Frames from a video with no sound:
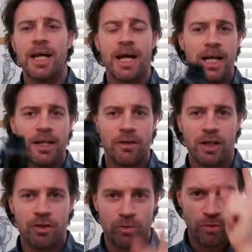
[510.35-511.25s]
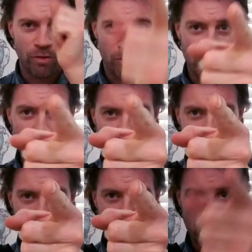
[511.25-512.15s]
and I shall see
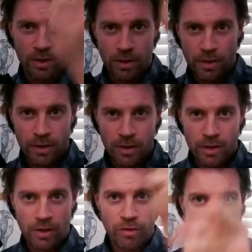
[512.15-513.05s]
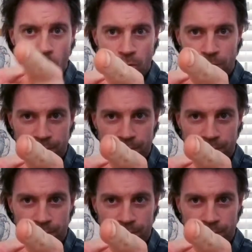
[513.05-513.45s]
you soon.